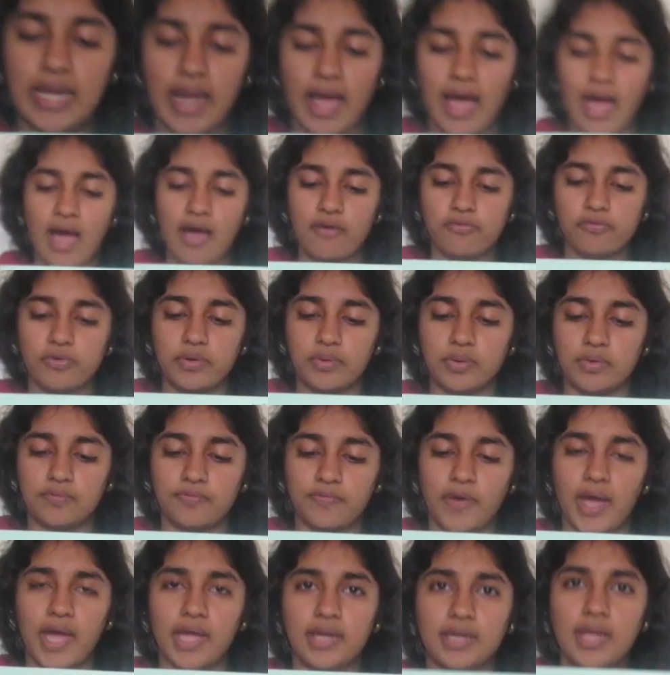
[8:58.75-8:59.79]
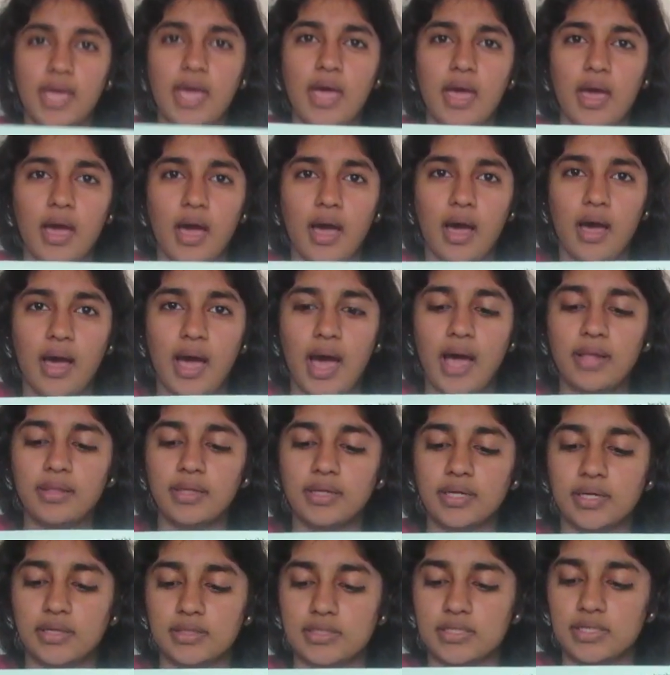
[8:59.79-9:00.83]
half, we would find
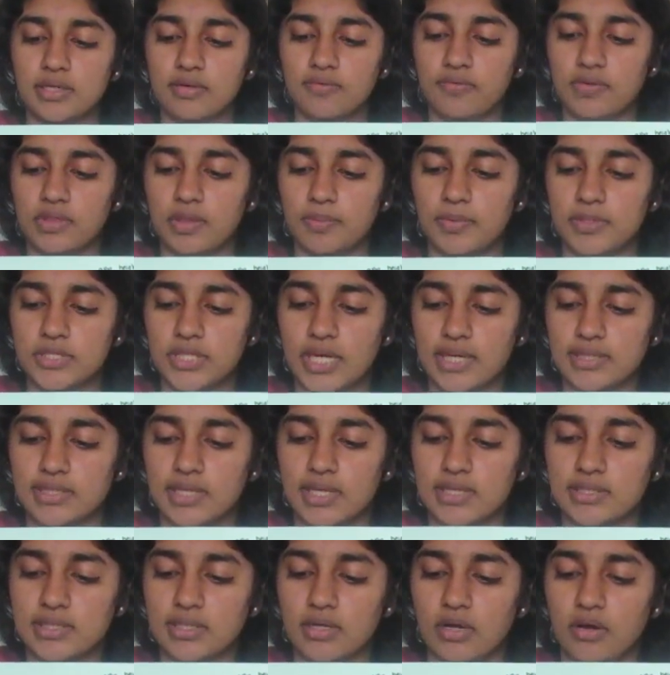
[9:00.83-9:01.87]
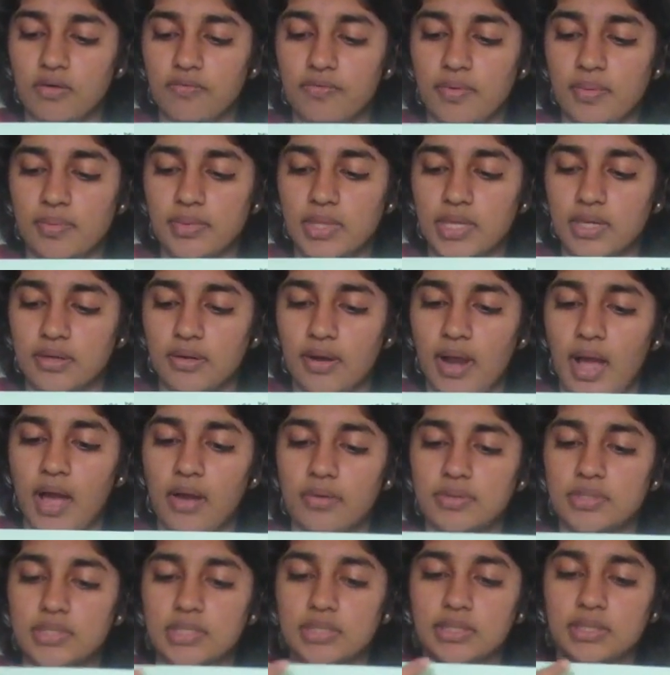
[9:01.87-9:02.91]
how long it took for the projectile to go from the
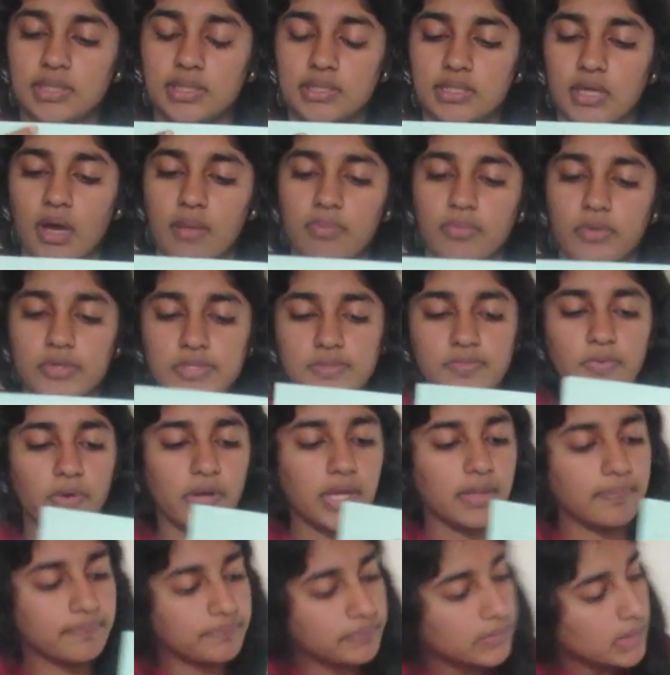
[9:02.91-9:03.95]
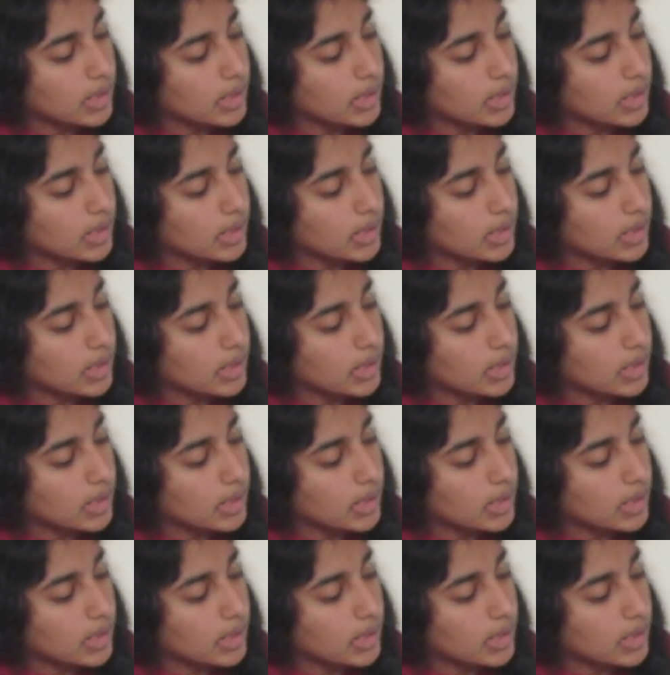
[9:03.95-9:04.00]
ground to the topmost point.